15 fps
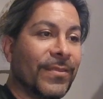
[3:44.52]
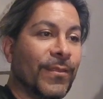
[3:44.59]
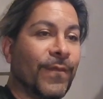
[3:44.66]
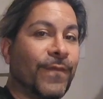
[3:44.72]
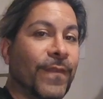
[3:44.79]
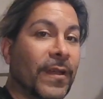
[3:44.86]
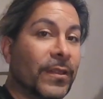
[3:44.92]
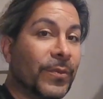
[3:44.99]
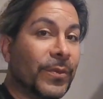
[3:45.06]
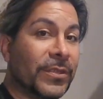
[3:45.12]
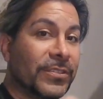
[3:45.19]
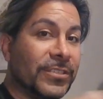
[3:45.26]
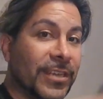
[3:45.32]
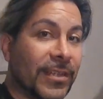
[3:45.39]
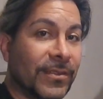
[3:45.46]
the
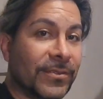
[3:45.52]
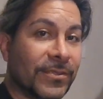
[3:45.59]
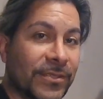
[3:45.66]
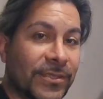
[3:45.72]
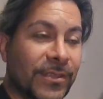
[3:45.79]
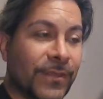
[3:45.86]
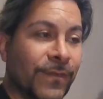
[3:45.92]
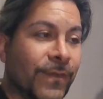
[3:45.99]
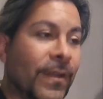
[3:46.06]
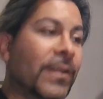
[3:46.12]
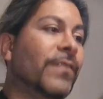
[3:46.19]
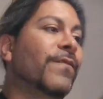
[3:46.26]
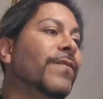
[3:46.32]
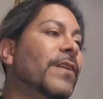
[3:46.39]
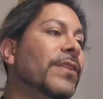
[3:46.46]
following challenge, the
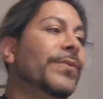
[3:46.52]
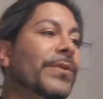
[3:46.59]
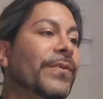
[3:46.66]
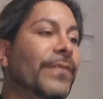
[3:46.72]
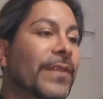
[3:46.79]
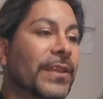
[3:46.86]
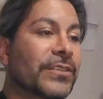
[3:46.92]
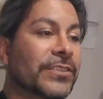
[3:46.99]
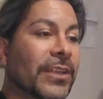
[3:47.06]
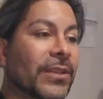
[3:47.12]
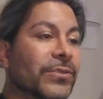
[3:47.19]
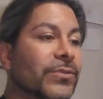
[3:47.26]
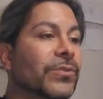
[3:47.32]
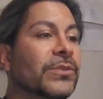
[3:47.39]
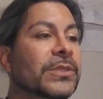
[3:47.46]
fo- following vegan
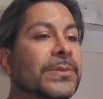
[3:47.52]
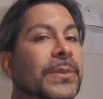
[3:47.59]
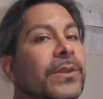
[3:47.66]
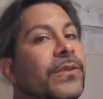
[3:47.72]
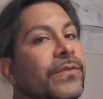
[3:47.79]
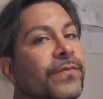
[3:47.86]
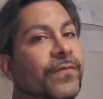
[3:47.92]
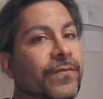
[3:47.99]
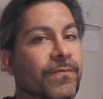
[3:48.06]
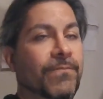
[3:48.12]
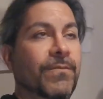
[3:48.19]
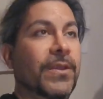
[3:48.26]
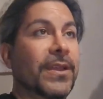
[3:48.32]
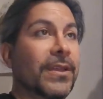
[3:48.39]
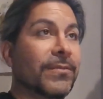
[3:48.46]
challenge, or some other
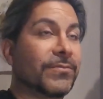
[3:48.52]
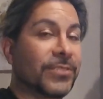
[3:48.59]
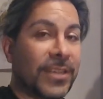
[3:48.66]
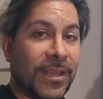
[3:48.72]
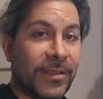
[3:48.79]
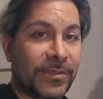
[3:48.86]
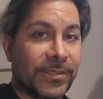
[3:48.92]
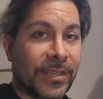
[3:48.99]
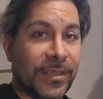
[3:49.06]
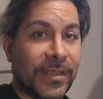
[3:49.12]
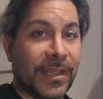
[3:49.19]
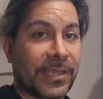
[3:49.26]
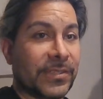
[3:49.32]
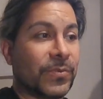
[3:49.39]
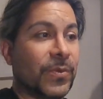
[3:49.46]
uh, challenge that you
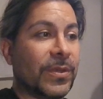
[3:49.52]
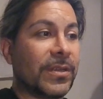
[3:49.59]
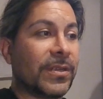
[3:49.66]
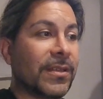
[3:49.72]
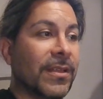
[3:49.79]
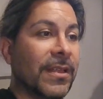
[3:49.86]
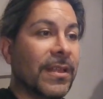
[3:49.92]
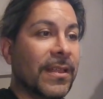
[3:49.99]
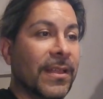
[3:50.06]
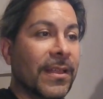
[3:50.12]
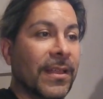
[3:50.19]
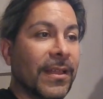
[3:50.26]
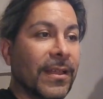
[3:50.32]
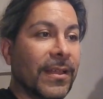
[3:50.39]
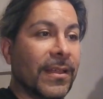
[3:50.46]
guys want to
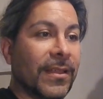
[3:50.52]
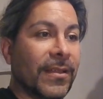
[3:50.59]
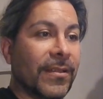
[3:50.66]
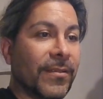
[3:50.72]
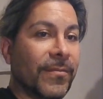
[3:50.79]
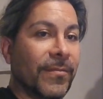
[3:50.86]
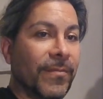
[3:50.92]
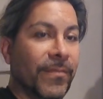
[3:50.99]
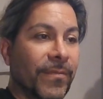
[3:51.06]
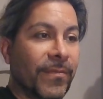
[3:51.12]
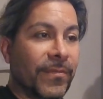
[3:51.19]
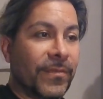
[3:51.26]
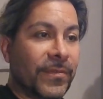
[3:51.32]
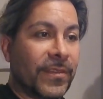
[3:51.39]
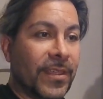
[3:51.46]
uh,
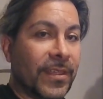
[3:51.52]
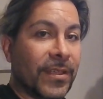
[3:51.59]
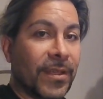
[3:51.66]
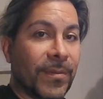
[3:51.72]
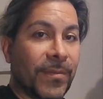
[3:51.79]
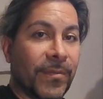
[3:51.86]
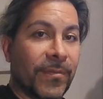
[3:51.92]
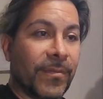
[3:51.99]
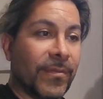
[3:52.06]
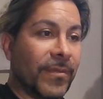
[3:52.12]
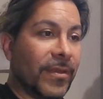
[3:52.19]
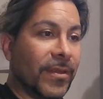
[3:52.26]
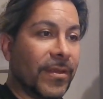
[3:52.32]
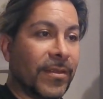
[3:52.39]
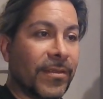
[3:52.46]
take up
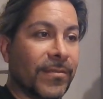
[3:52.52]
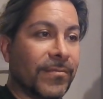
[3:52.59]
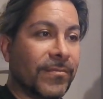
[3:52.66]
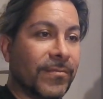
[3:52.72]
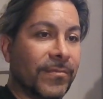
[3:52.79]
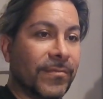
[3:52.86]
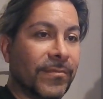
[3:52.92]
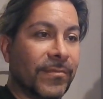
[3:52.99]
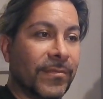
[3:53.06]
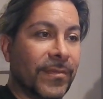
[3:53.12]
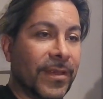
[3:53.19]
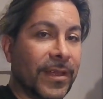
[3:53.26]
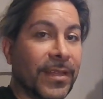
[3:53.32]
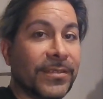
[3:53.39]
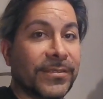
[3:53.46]
uh,
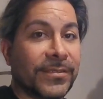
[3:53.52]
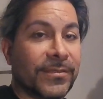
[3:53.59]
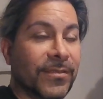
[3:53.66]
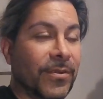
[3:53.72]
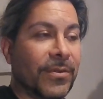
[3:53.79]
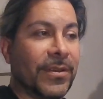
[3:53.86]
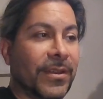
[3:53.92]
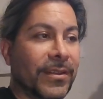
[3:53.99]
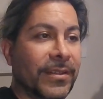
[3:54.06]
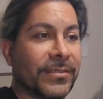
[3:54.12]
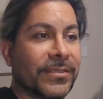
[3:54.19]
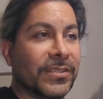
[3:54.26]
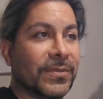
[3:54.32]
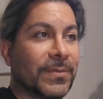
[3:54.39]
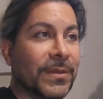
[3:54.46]
against, or not
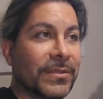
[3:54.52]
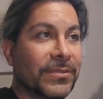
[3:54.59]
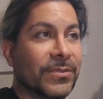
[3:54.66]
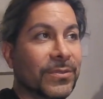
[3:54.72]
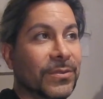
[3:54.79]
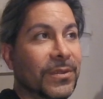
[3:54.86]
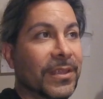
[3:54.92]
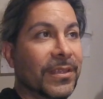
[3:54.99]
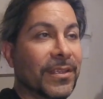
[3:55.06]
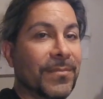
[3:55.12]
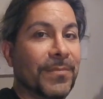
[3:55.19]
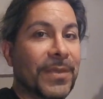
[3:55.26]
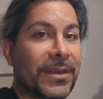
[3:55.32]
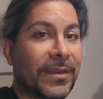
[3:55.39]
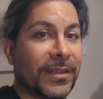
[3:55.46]
against us, but to like
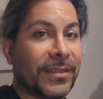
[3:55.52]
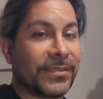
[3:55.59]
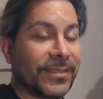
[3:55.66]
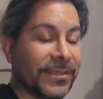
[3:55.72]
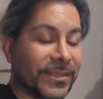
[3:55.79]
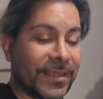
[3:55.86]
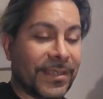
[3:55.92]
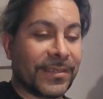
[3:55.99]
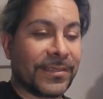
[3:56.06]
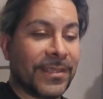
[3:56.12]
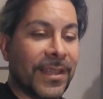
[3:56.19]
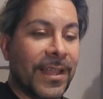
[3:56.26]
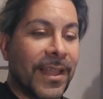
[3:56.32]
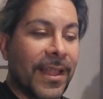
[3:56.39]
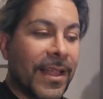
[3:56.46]
compete against us, I guess,
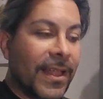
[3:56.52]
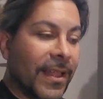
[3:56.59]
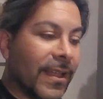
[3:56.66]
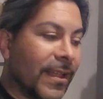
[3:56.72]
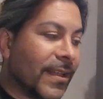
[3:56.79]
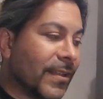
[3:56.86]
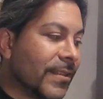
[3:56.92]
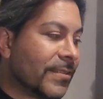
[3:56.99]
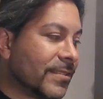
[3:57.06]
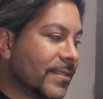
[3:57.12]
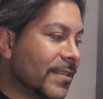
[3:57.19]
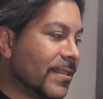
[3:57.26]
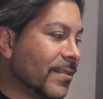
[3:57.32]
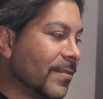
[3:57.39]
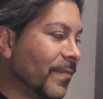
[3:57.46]
uh, and
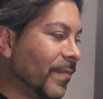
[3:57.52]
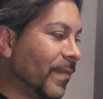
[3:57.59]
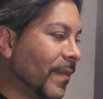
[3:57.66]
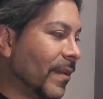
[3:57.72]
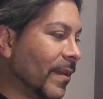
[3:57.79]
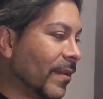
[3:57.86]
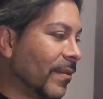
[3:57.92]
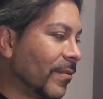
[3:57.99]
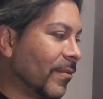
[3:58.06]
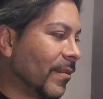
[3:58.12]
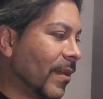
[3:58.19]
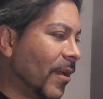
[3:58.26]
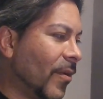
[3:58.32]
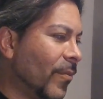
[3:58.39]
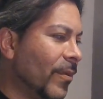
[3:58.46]
see uh,
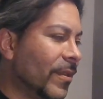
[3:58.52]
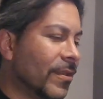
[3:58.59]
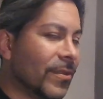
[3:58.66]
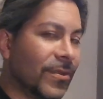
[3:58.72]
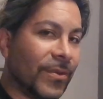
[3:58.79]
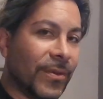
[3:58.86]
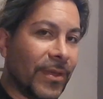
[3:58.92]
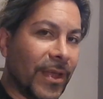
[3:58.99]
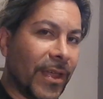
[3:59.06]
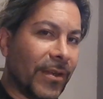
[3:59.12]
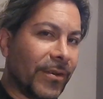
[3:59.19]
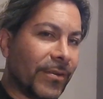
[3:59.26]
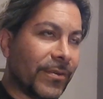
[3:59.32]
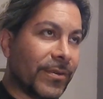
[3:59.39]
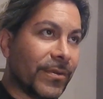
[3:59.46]
how we can do it. I
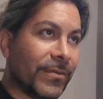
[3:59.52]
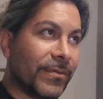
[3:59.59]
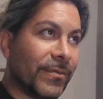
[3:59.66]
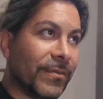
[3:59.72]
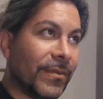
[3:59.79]
don't know,